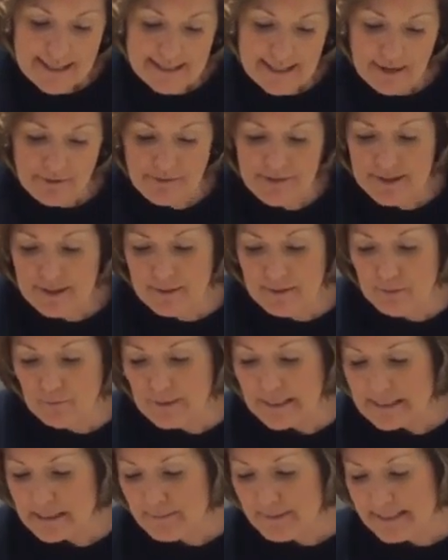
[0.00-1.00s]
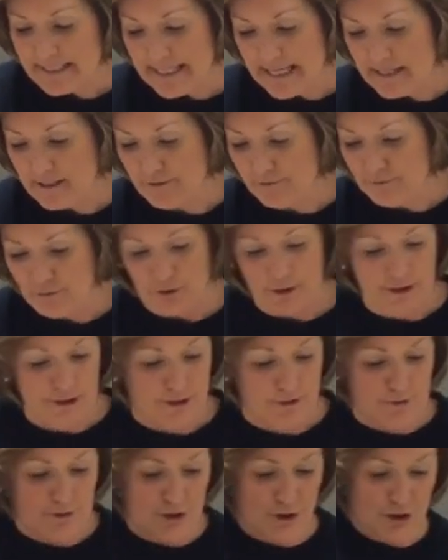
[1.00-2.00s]
Now the recipe says for
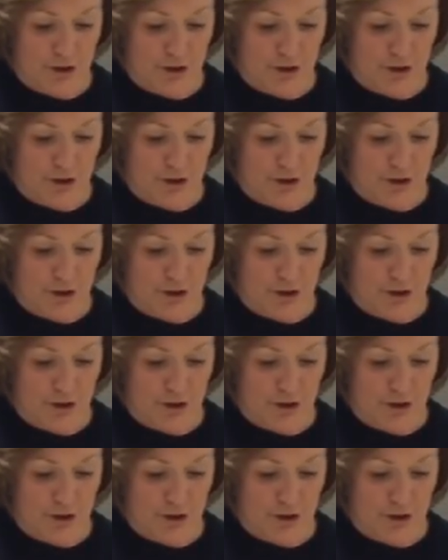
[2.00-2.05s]
you